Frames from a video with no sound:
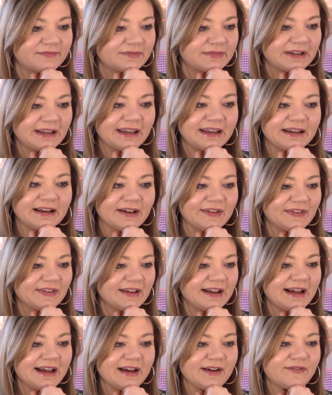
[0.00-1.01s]
He doesn't
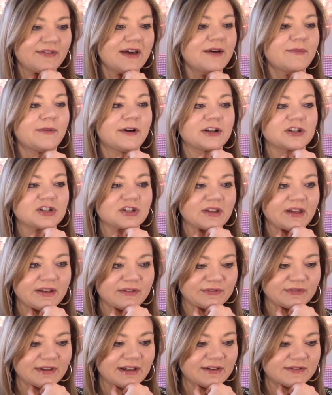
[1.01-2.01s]
have that much
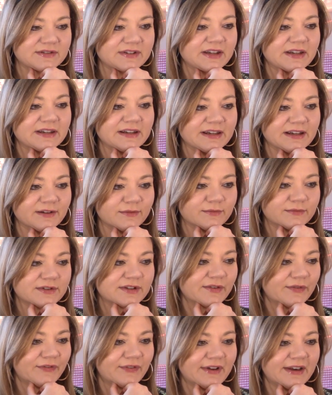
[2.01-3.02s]
life left in him
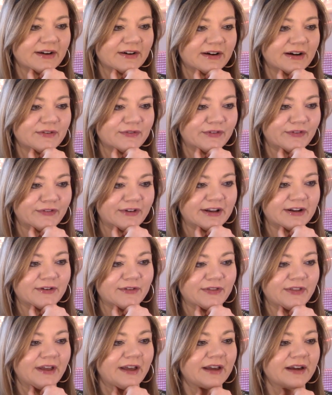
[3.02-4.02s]
to feed off of, I
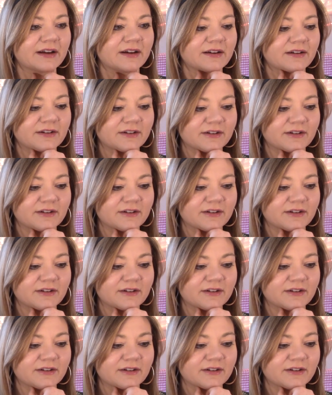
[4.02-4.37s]
don't think.